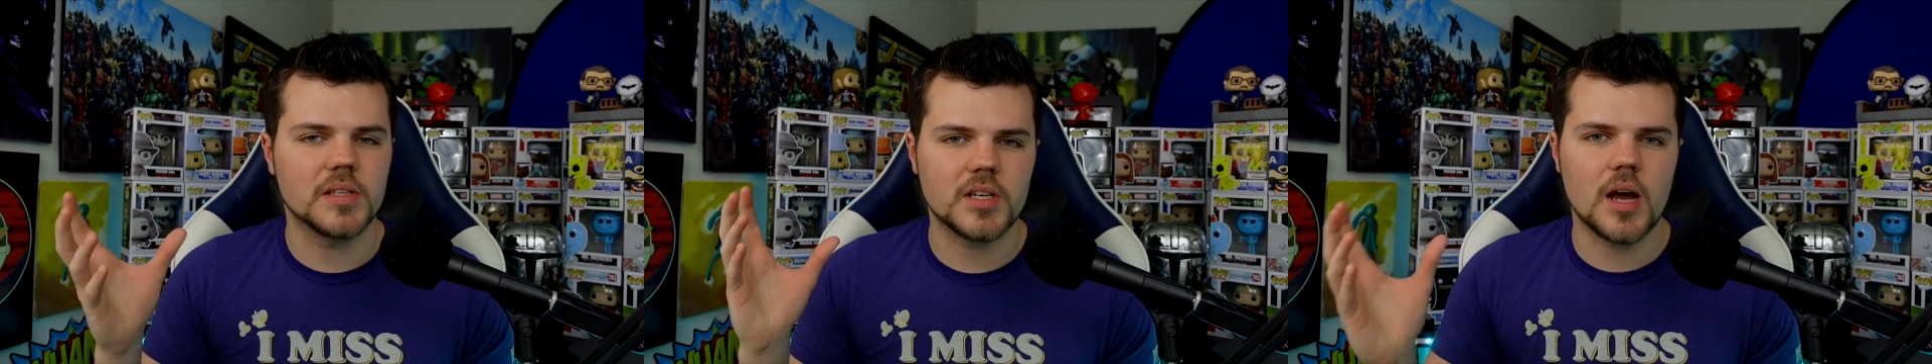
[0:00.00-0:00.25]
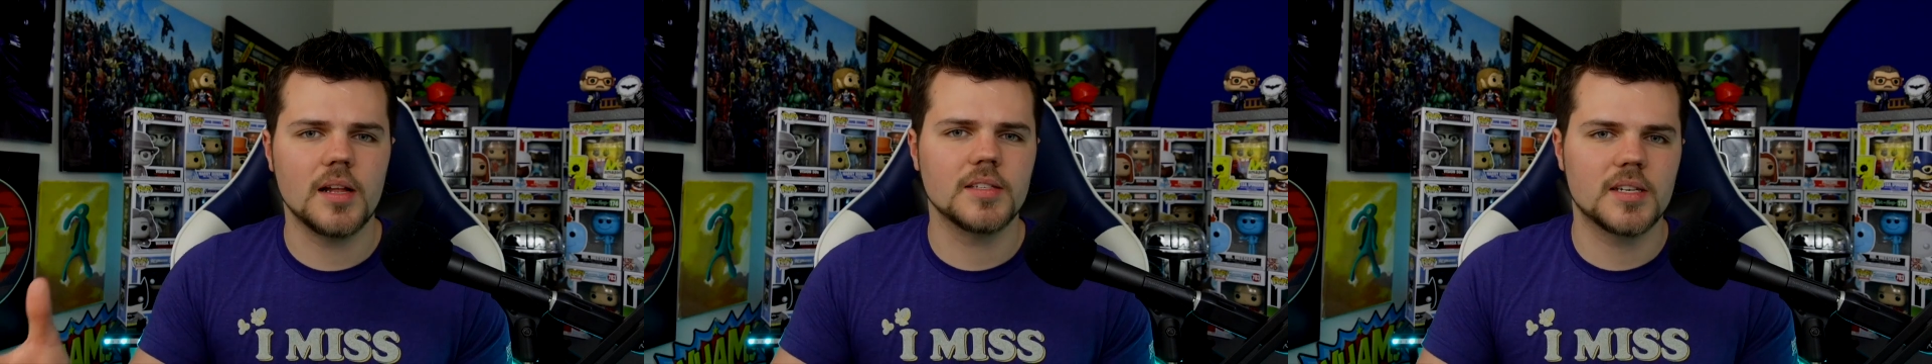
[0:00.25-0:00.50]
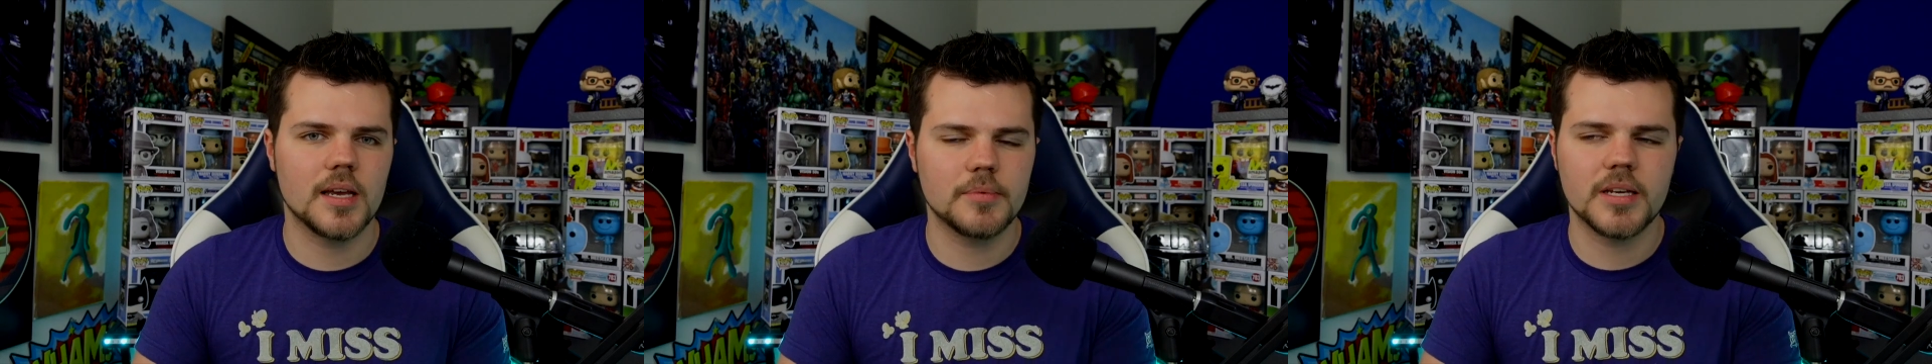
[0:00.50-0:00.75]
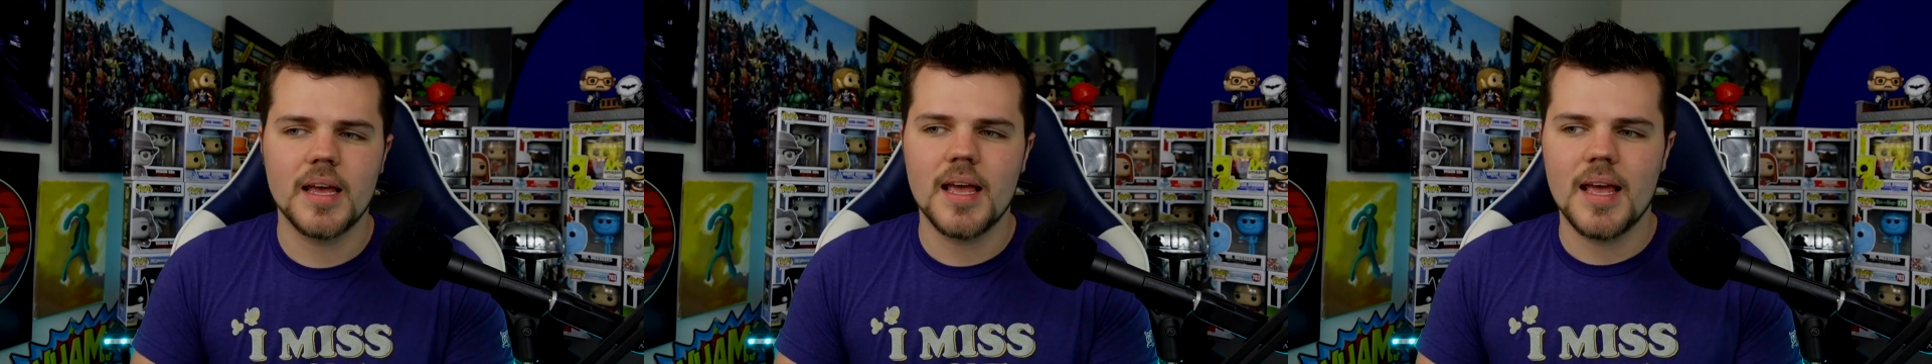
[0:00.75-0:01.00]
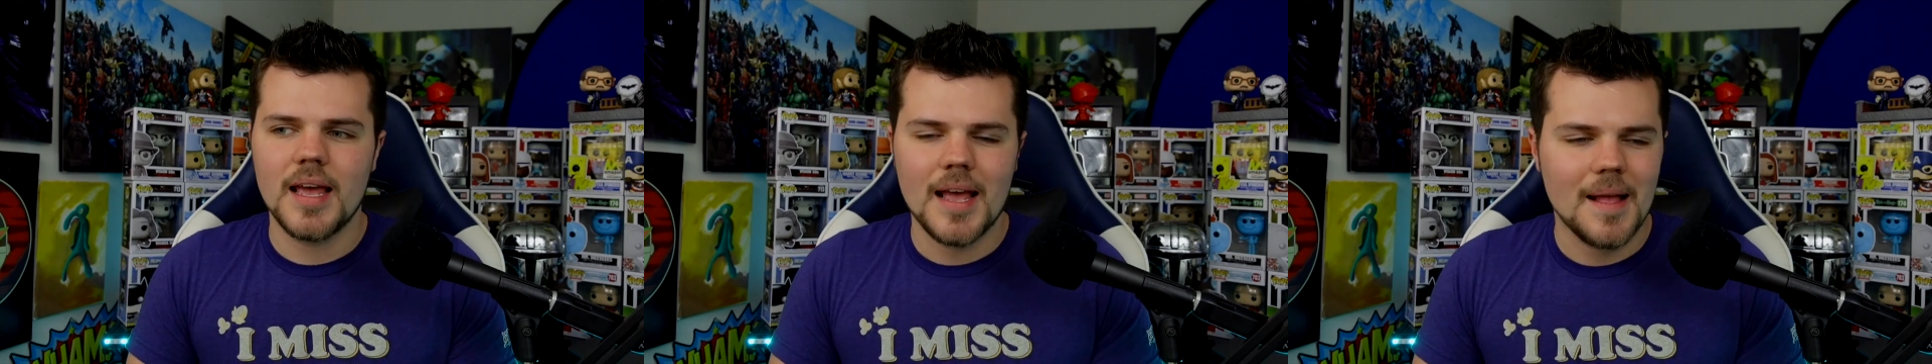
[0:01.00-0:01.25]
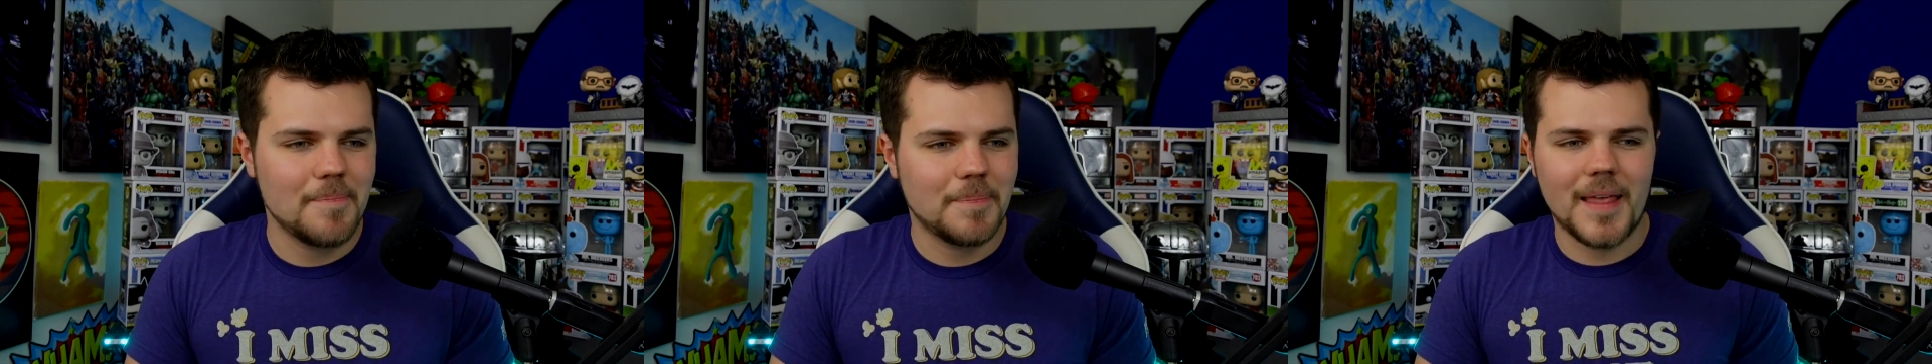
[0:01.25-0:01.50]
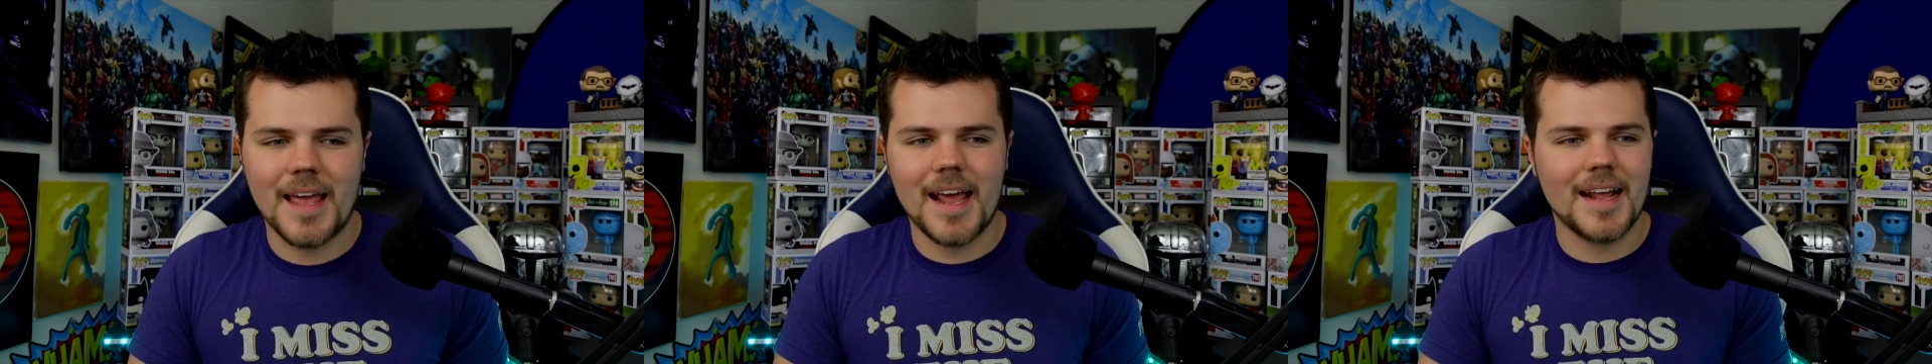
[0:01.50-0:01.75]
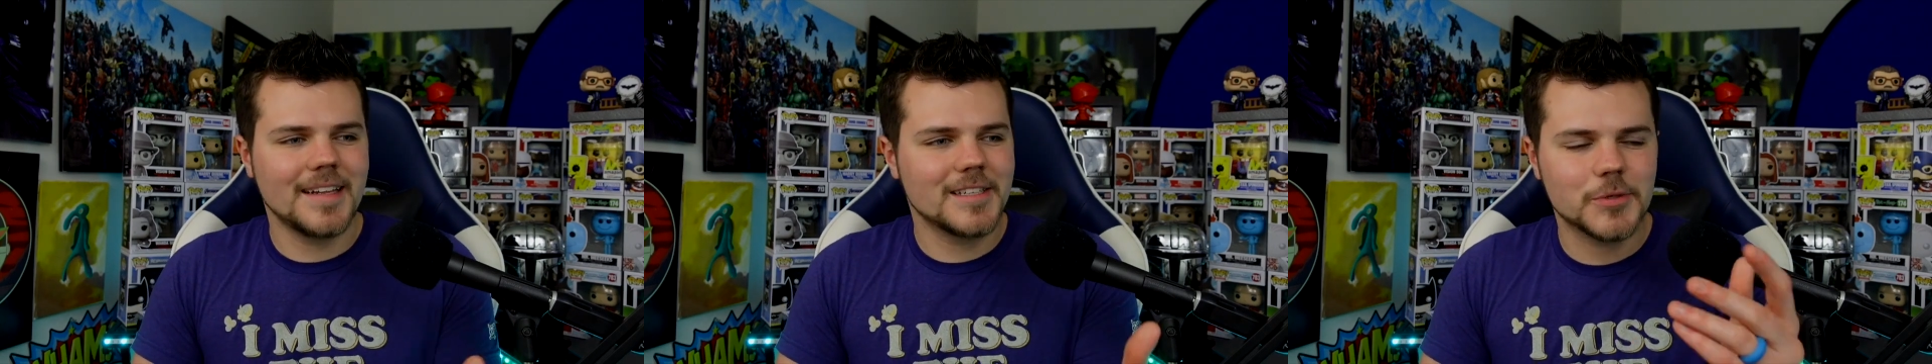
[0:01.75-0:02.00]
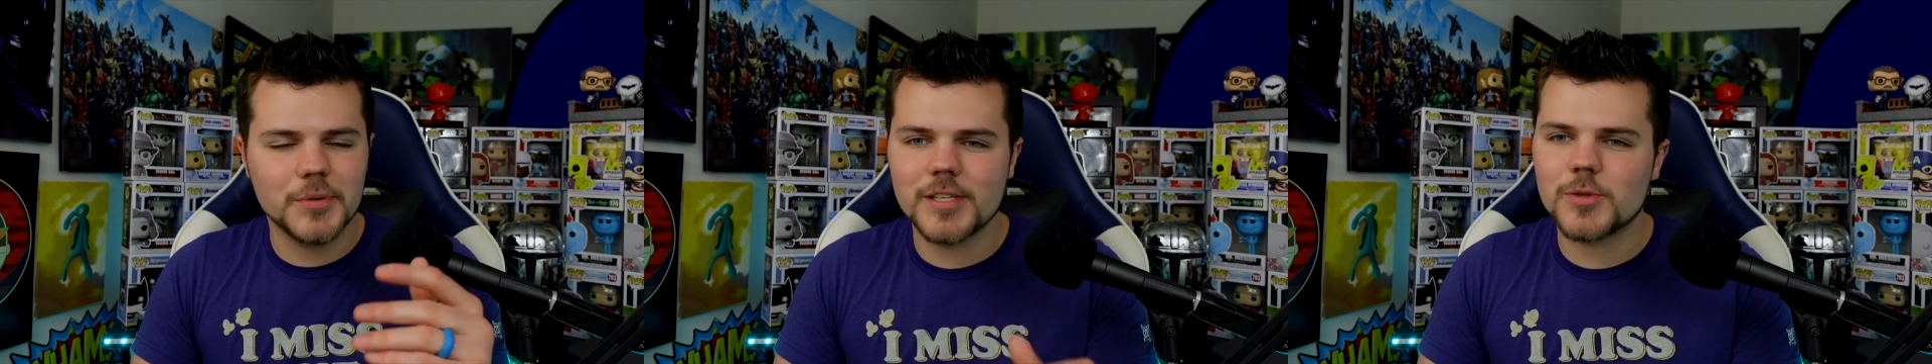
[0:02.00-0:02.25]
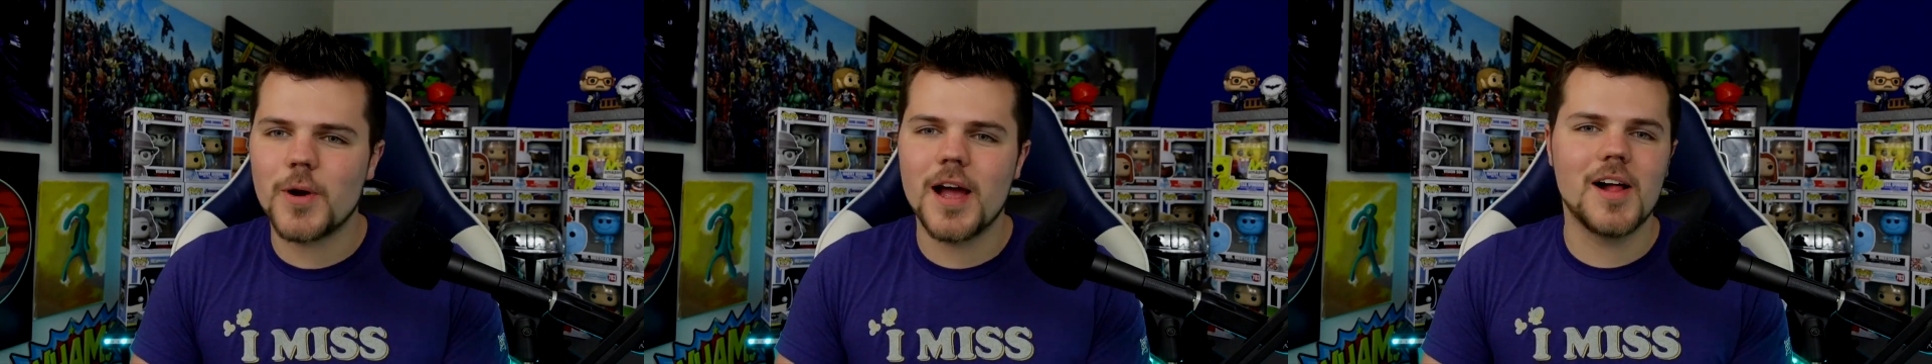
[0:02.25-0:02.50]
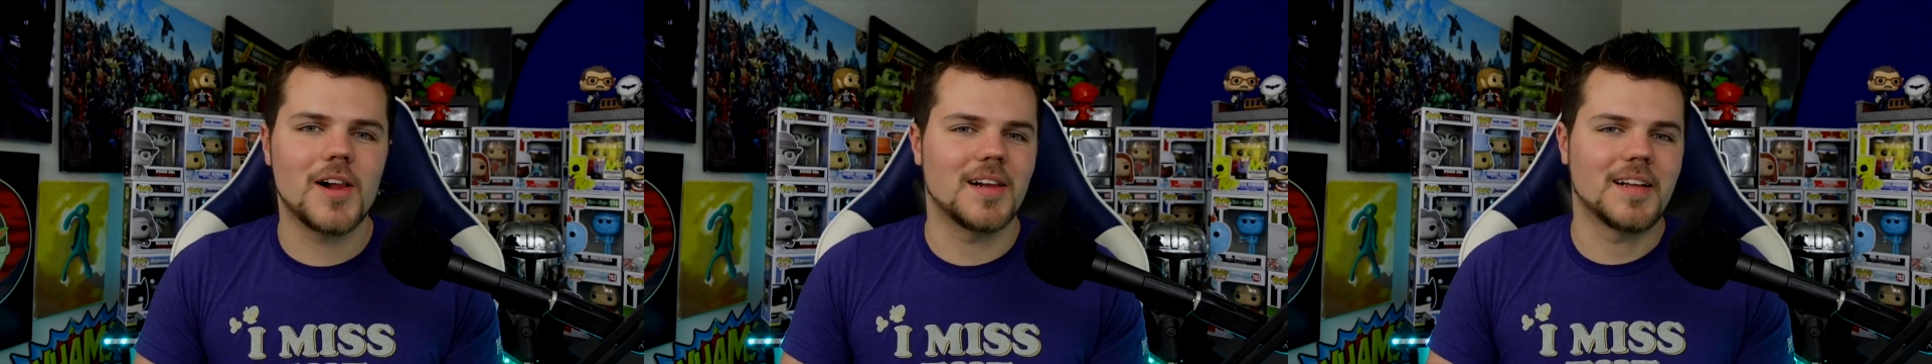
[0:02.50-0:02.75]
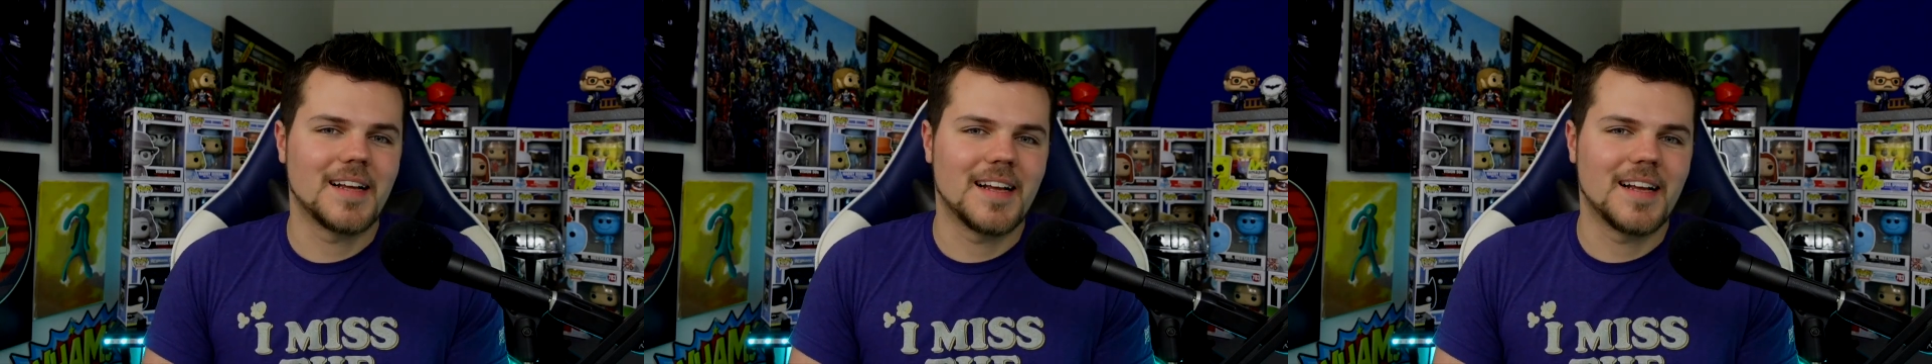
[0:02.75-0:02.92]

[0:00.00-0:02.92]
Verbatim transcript: this concept, and this one as well.